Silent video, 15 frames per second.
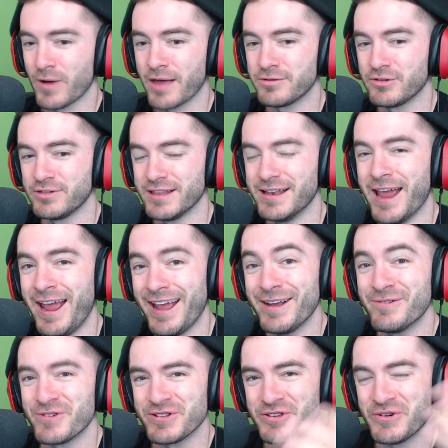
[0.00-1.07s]
Rather than,
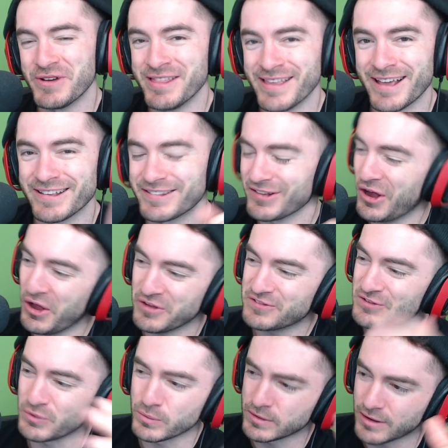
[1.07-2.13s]
hey, we're doing this,
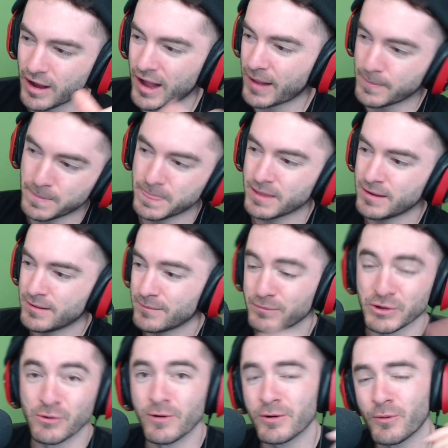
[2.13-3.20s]
also we're not.
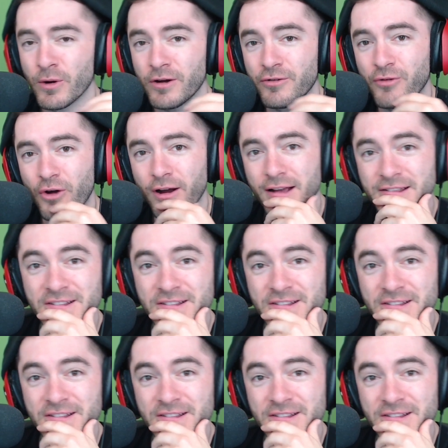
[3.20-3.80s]
But you want to work for